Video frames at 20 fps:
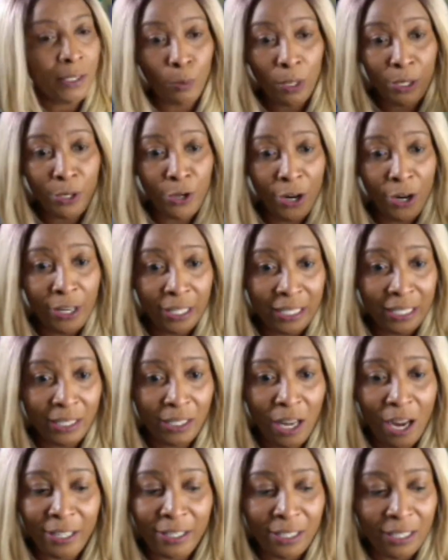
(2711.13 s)
Well, you're going to
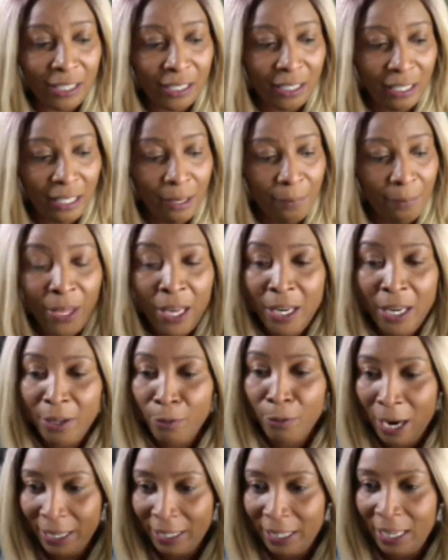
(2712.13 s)
start to steam,
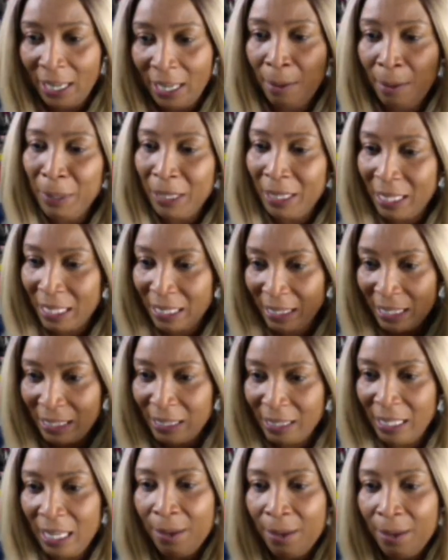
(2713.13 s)
Renee, because the
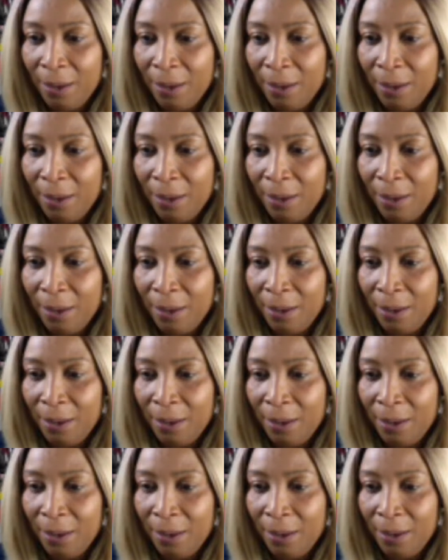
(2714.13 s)
steaming is going to
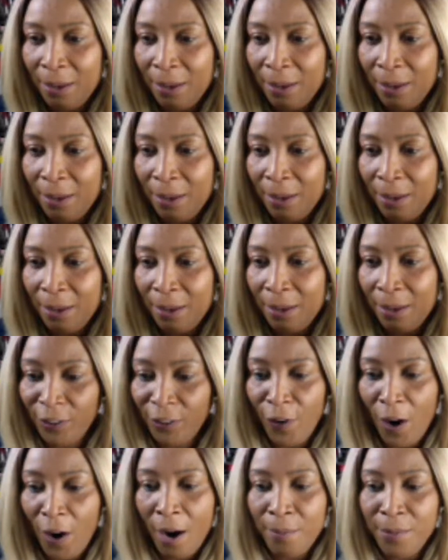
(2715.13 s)
help to
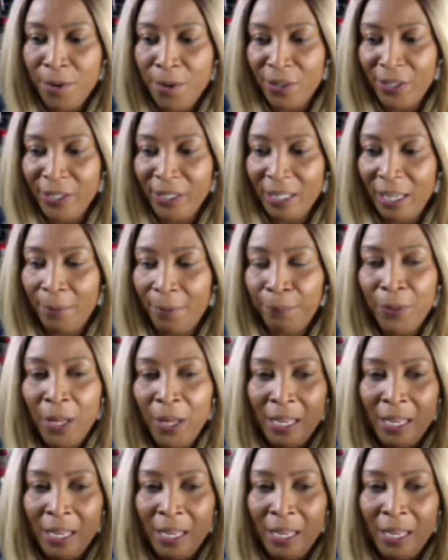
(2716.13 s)
transform your skin.